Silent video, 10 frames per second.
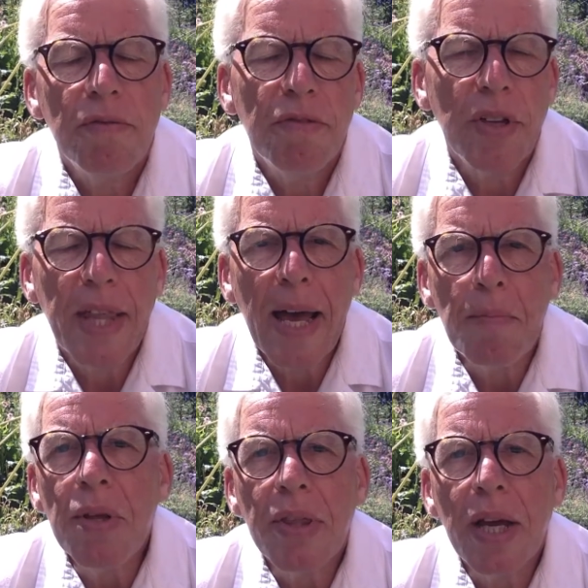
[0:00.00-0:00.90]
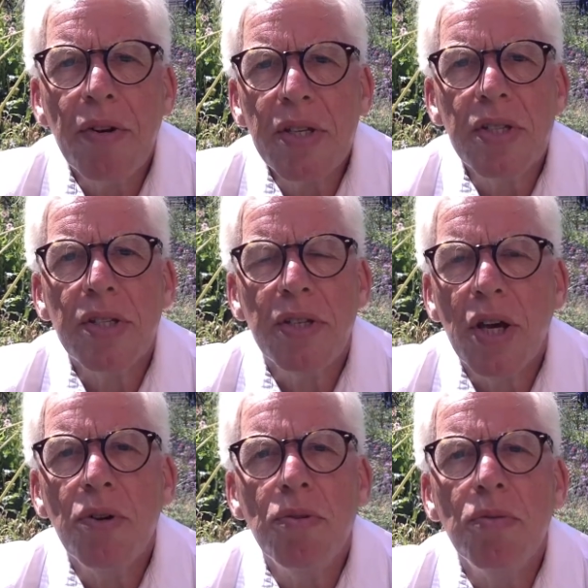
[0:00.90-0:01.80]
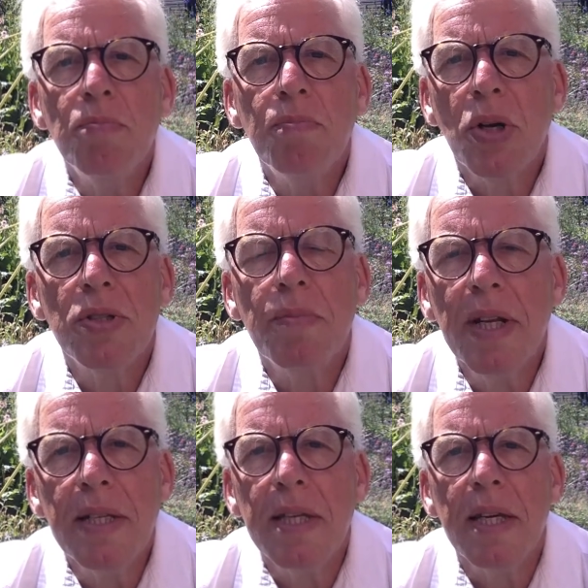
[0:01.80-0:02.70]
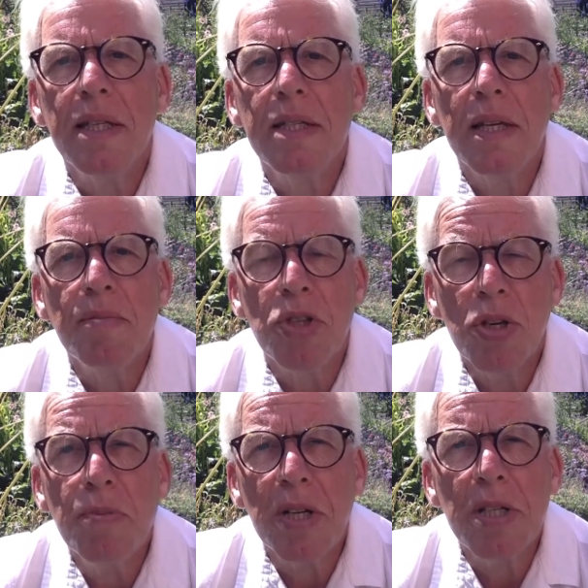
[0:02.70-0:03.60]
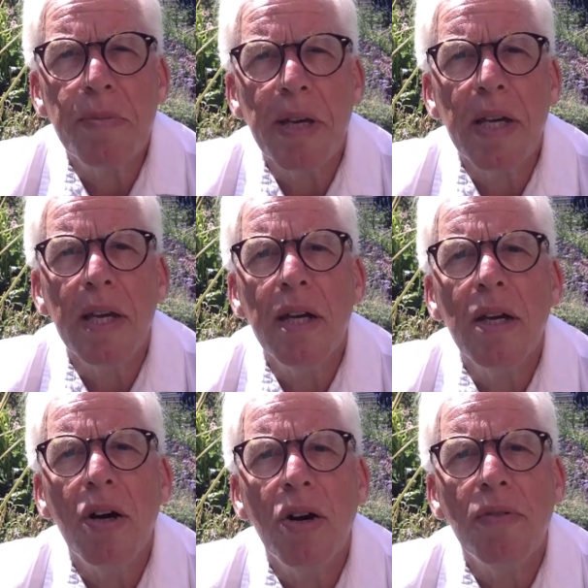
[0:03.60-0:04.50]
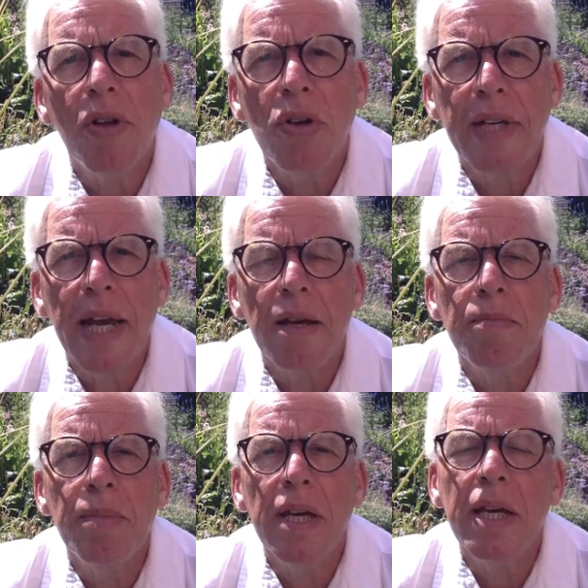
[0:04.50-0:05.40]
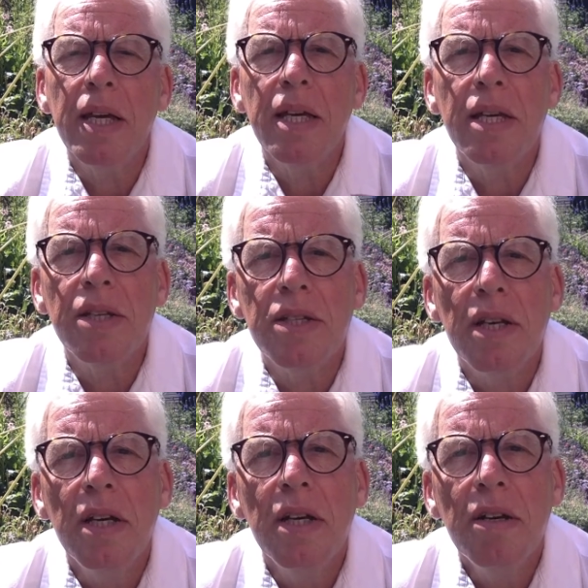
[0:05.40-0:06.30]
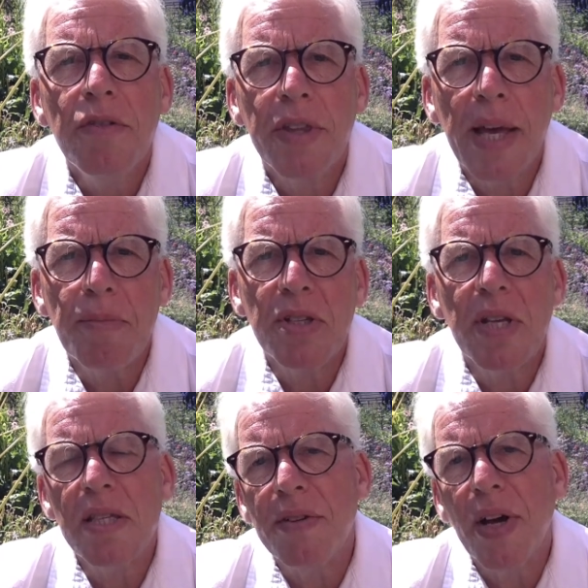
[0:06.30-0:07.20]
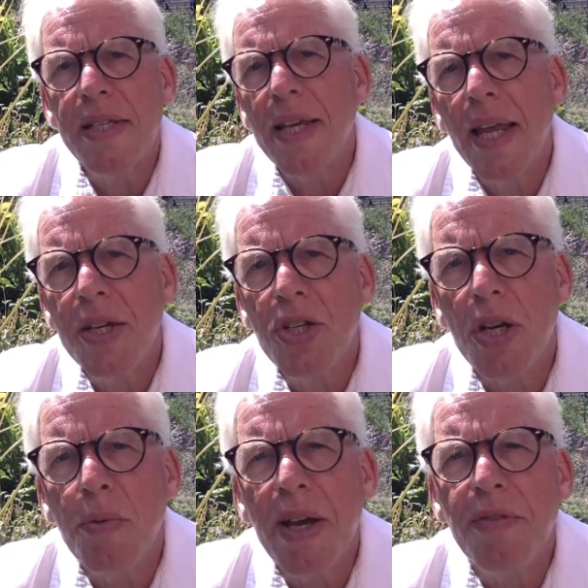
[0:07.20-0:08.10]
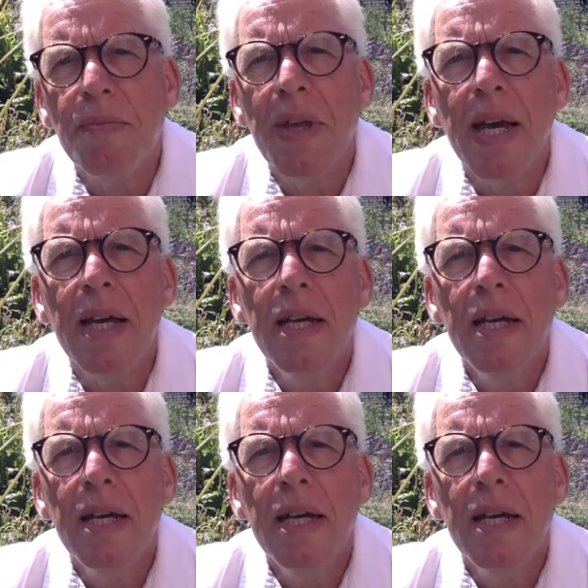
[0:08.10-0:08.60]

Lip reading: for them, there is no possibility, it seems, humanly speaking, of lockdown being eased. For them, the sense of isolation away from their